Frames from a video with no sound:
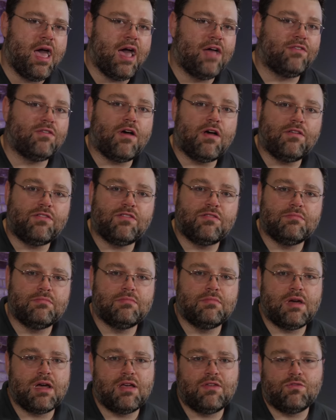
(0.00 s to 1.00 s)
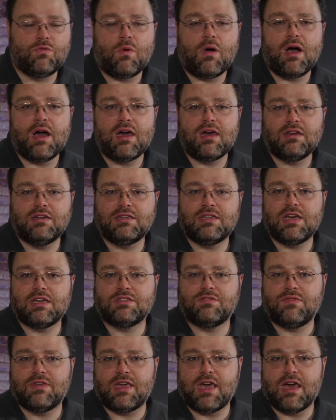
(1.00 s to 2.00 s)
as awesome as Wine and
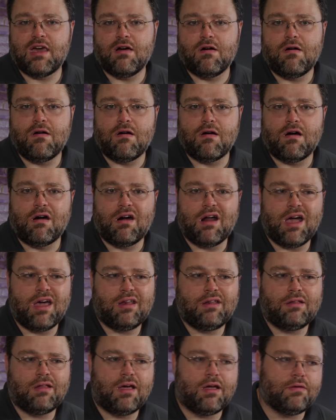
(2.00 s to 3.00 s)
DXVK are, I,